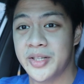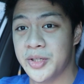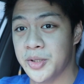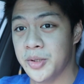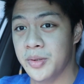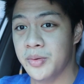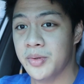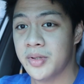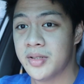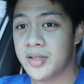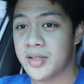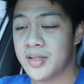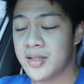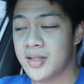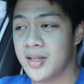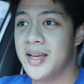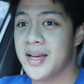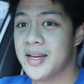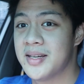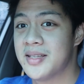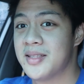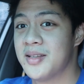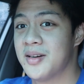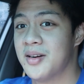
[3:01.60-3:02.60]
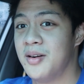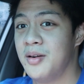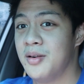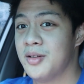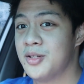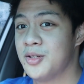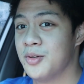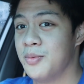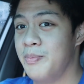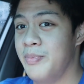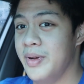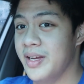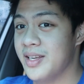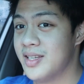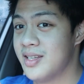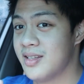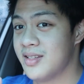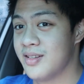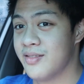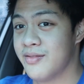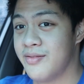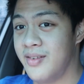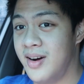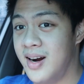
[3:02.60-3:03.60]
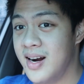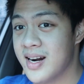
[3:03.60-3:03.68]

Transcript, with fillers: shoes. Yes, they're also pieces of